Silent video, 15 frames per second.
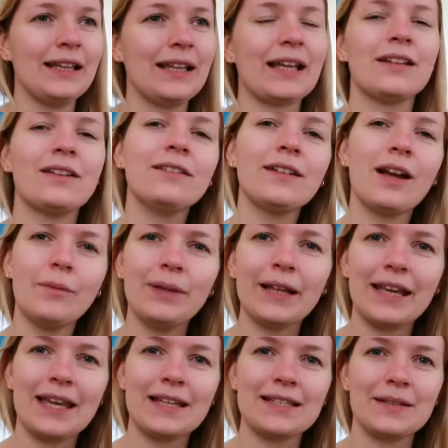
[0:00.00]
like, not
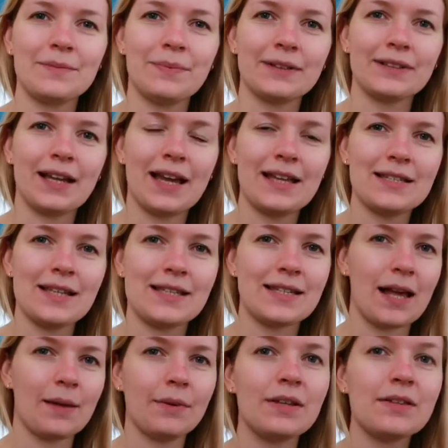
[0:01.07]
complicated, but kind of
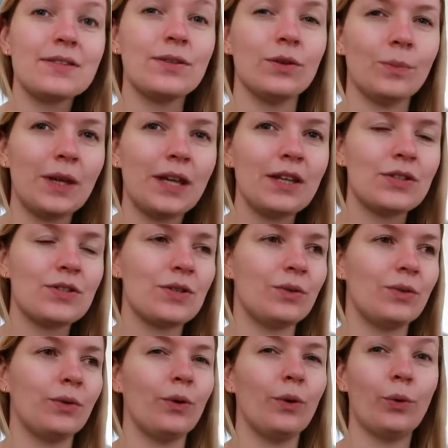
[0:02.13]
time consuming
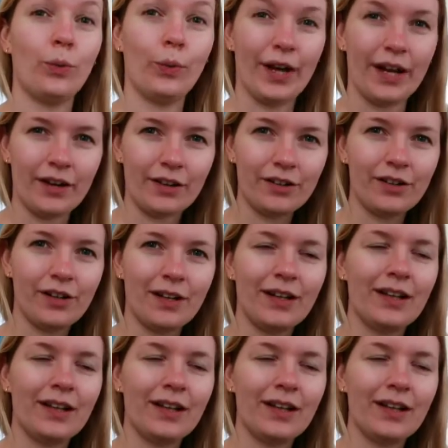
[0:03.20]
to wear.